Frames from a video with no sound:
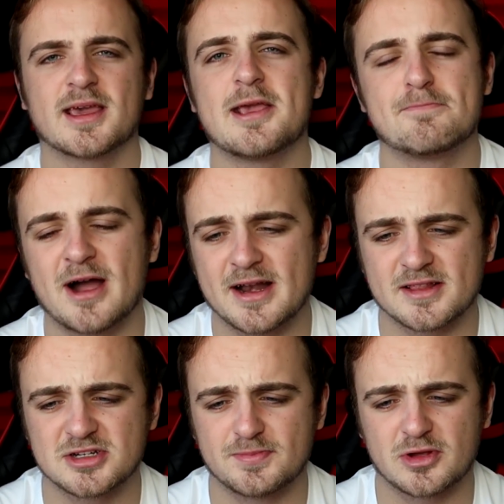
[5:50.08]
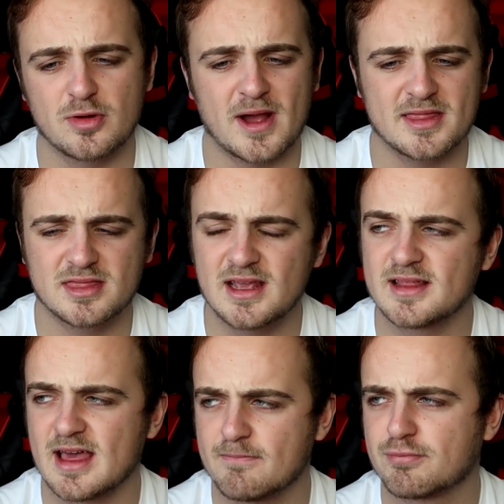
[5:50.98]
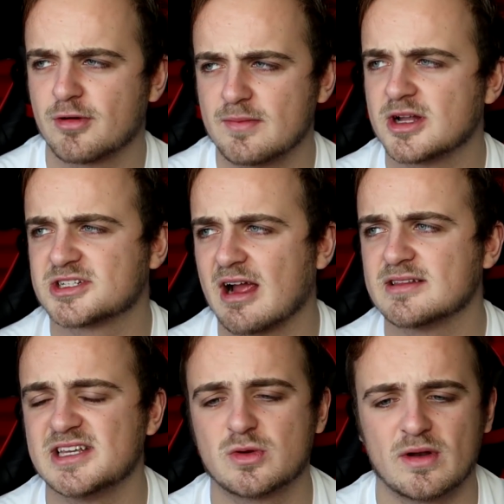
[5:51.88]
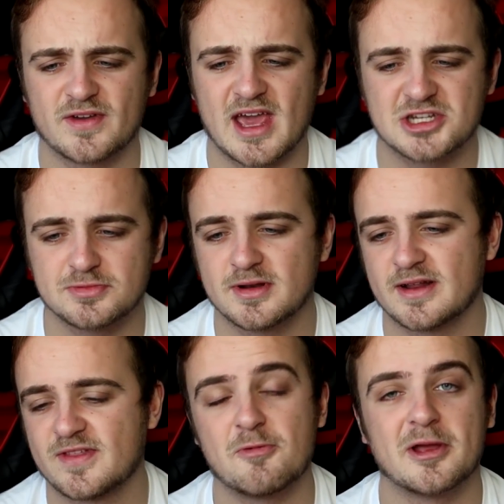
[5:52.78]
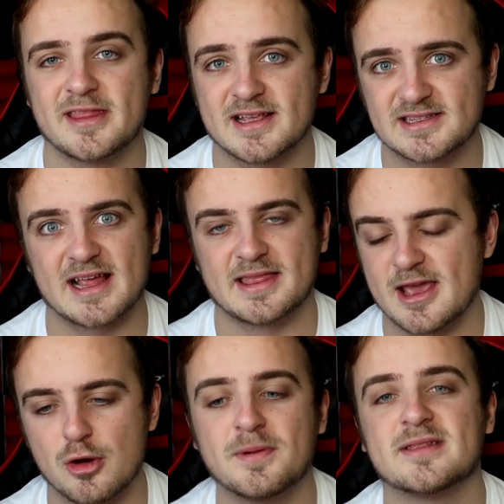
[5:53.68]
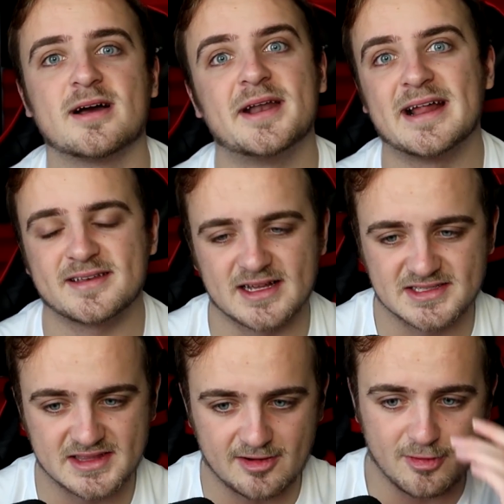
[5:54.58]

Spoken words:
keep Bayern at the top of the group. I think they're pretty much guaranteed qualification, but if they win this, then it will be done and dusted.